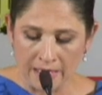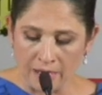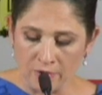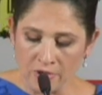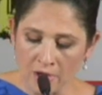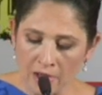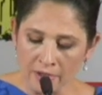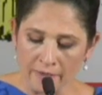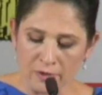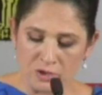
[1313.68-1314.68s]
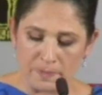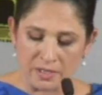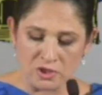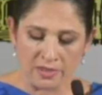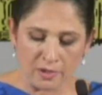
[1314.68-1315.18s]
Now, you know how governors
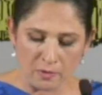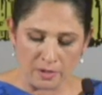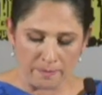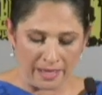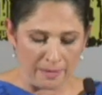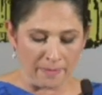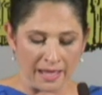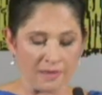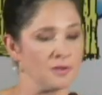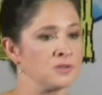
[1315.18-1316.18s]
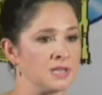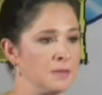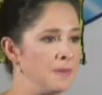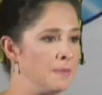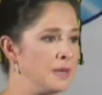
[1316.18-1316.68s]
budget, though, to pay back those
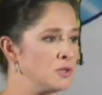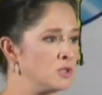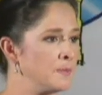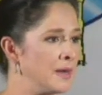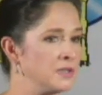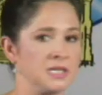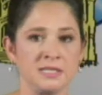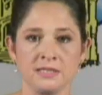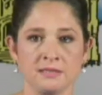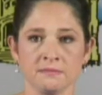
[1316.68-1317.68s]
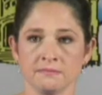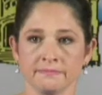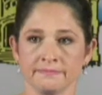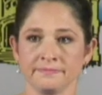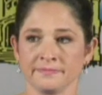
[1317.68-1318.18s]
late payment interest penalties?
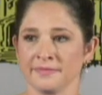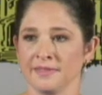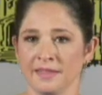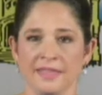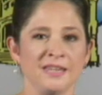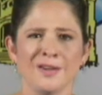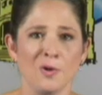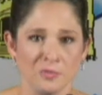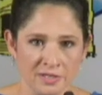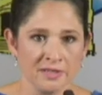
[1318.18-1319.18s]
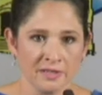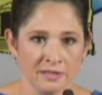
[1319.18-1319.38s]
They don't.